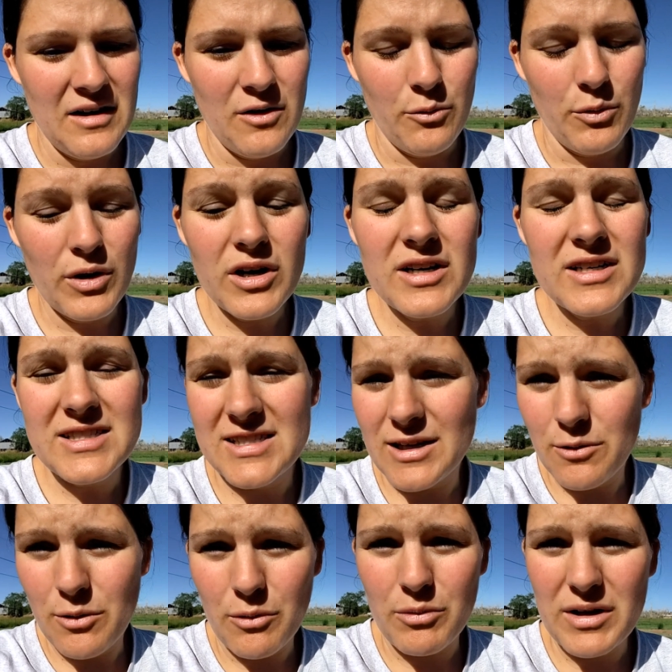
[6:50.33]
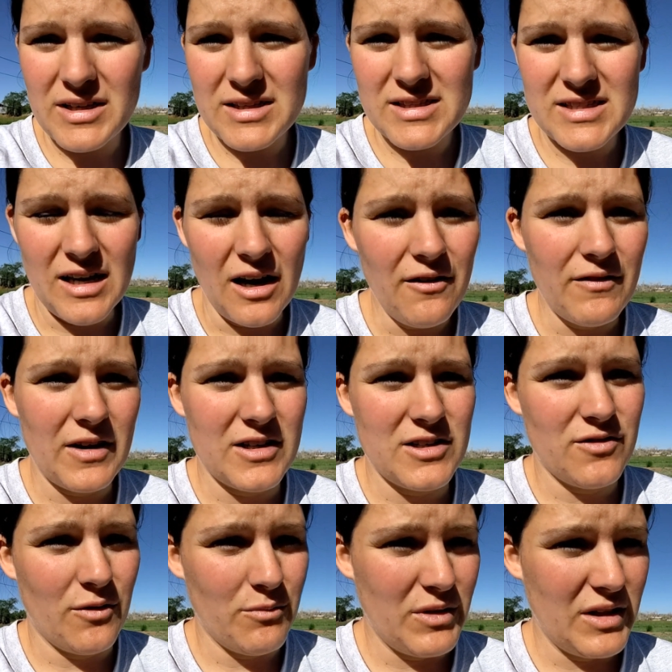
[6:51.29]
We're going to see what we can
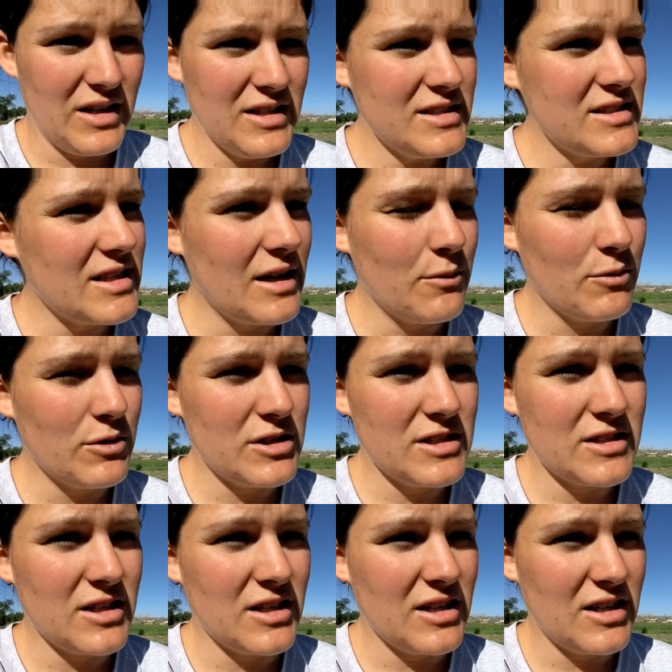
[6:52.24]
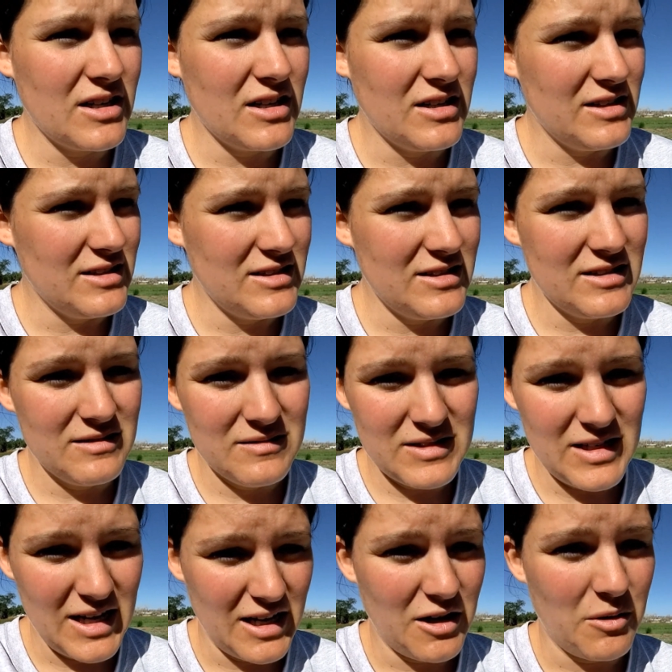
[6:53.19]
salvage from this, and we're just going to
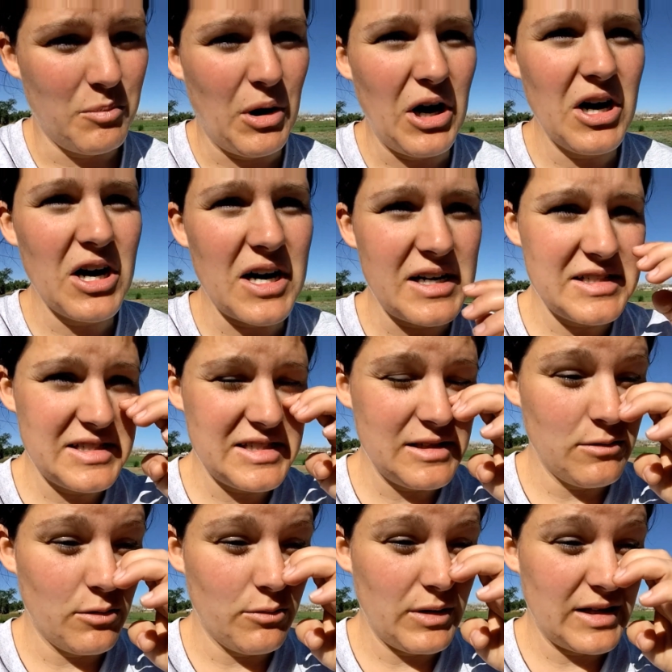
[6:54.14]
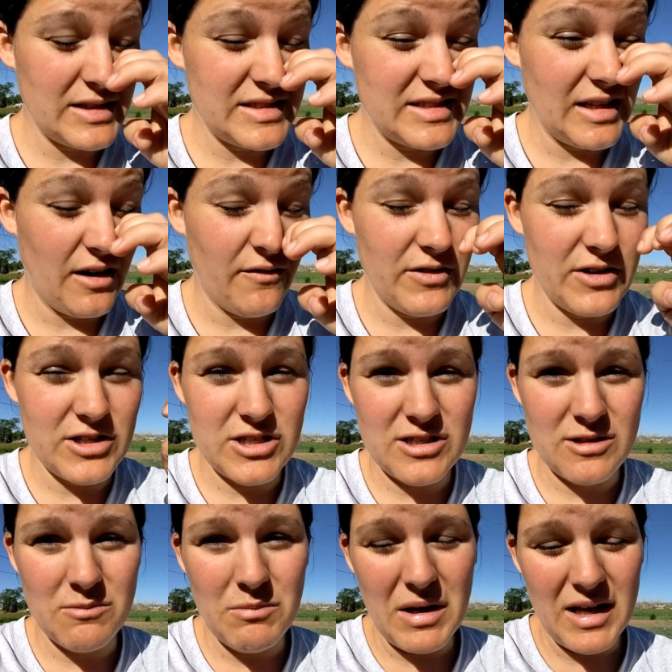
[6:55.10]
take it apart and see what we can salvage
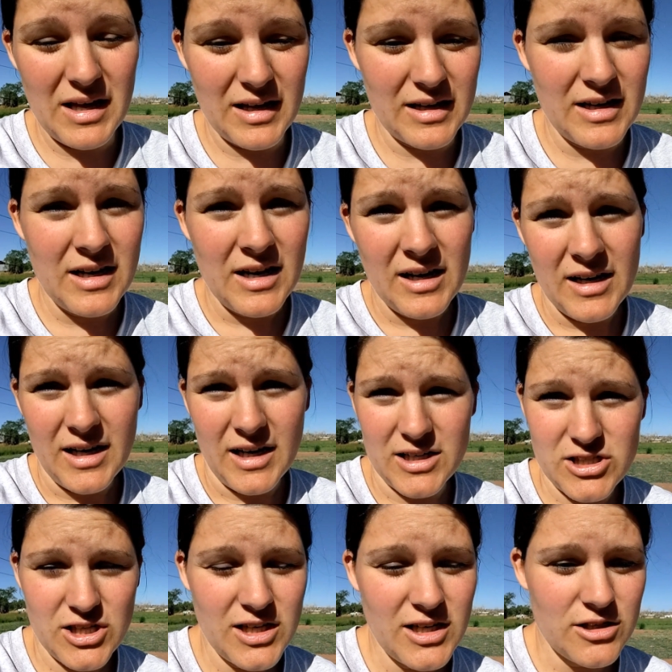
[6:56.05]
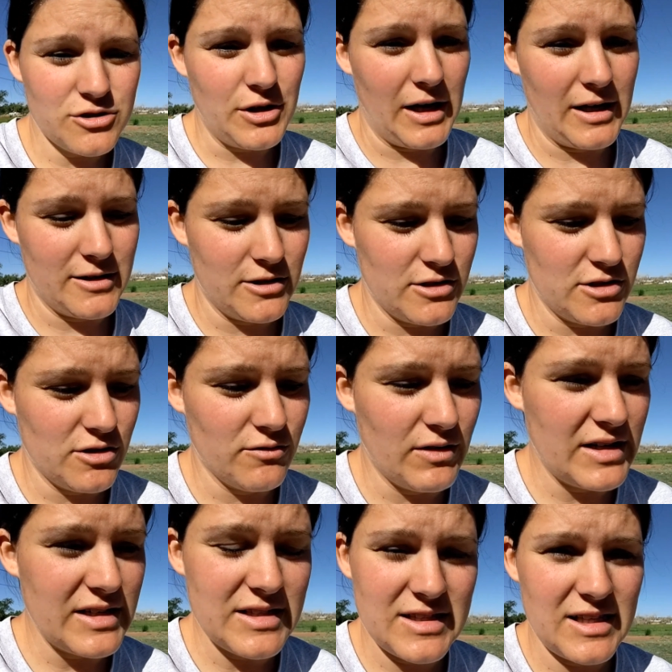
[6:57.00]
to make a chicken tractor to
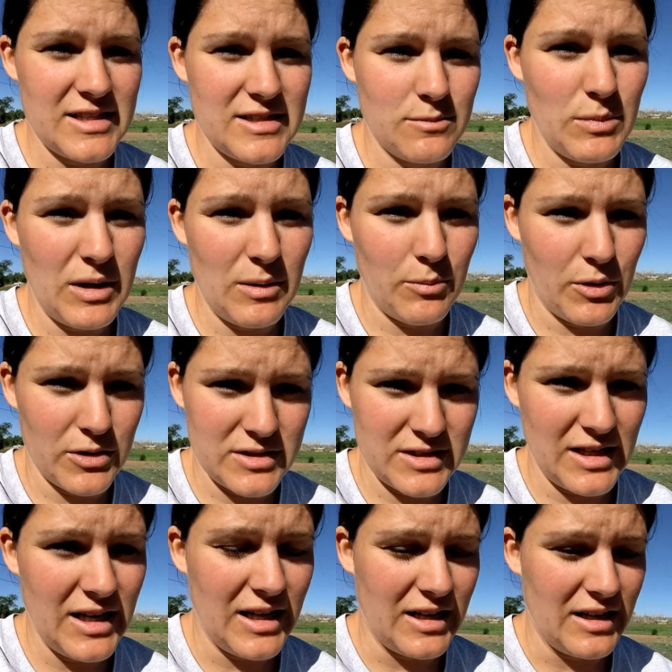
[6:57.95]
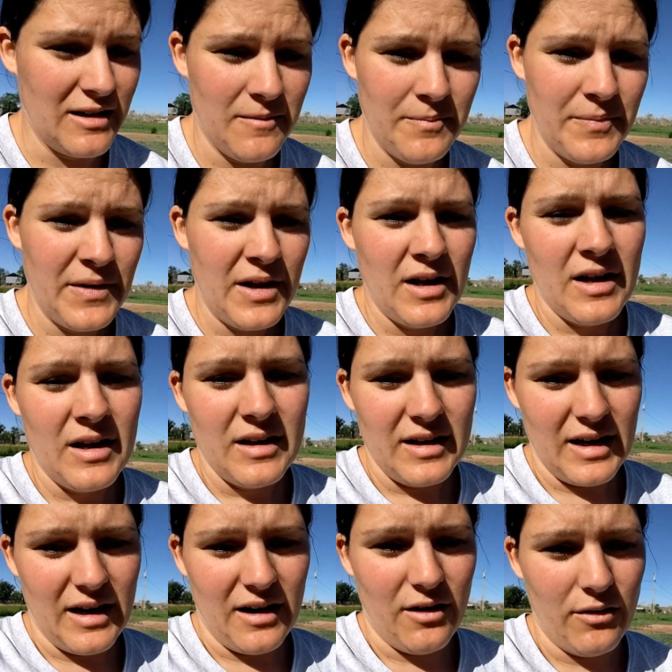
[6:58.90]
raise these meat birds in.
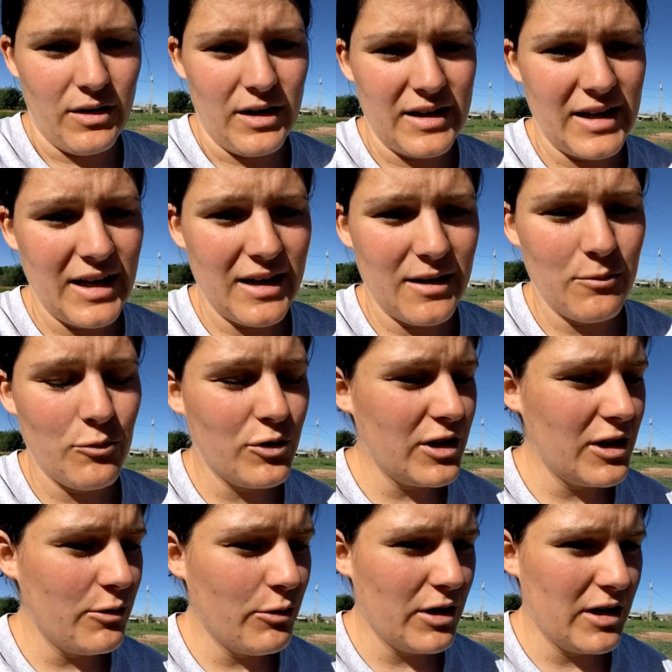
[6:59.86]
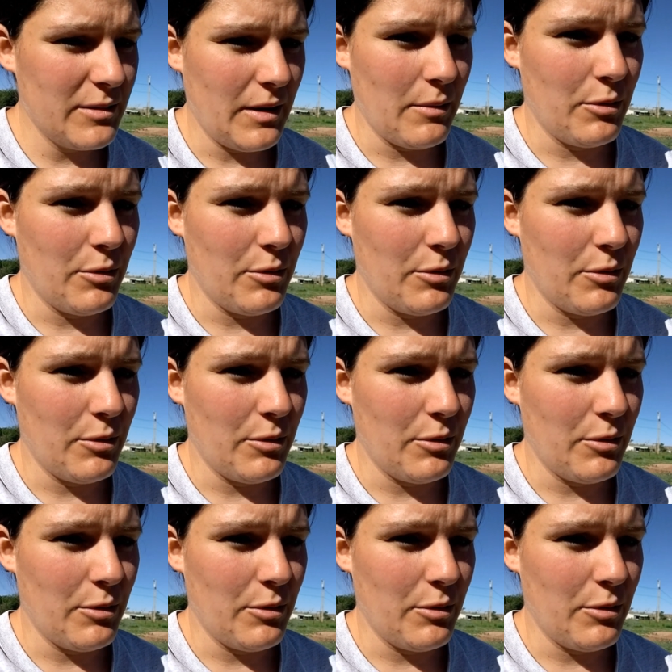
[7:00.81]
Now, again, I'm really worried about